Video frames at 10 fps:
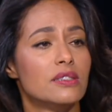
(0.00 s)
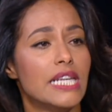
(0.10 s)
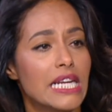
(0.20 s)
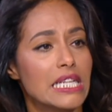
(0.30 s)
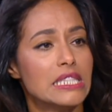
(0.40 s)

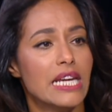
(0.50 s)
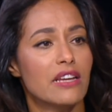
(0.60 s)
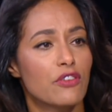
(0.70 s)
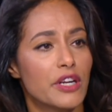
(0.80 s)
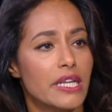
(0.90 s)
dignity, and
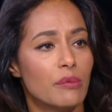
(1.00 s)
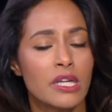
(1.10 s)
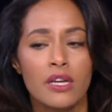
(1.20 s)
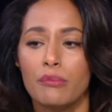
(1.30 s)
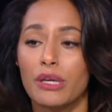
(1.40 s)
freedom.
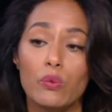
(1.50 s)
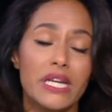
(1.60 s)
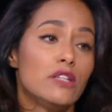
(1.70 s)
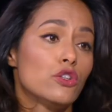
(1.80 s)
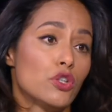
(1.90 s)
But we
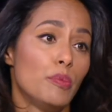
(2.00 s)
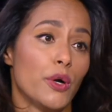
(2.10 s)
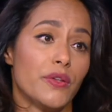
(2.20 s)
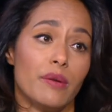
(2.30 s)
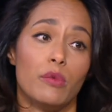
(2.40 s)
need to
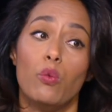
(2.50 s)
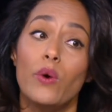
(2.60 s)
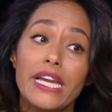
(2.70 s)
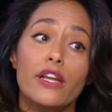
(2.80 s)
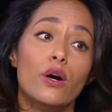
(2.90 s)
support them.
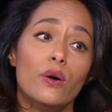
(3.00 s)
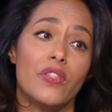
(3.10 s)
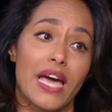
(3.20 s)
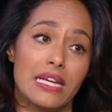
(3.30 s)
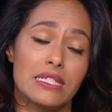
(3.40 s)
We know
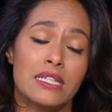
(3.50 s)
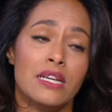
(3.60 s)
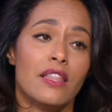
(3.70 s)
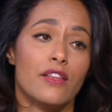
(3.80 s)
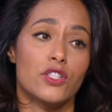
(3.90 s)
that
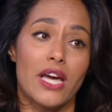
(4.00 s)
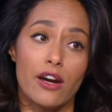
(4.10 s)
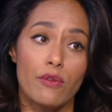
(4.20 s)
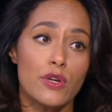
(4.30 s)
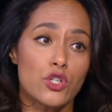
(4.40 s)
there's
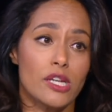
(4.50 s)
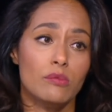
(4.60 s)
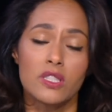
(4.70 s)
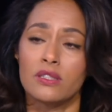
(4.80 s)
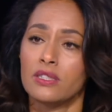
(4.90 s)
Arab
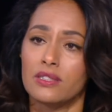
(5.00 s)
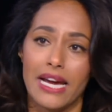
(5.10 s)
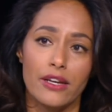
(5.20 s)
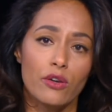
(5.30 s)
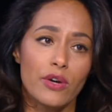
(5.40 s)
regimes,
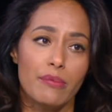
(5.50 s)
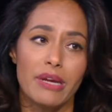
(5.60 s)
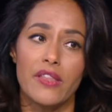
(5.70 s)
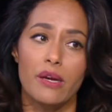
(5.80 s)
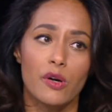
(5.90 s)
Saudi
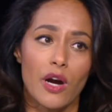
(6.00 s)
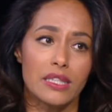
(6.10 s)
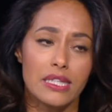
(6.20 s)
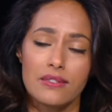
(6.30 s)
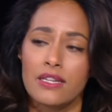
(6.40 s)
Arabia, the
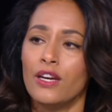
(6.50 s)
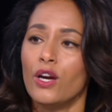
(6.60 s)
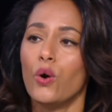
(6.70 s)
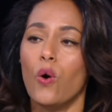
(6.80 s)
Emiratis, who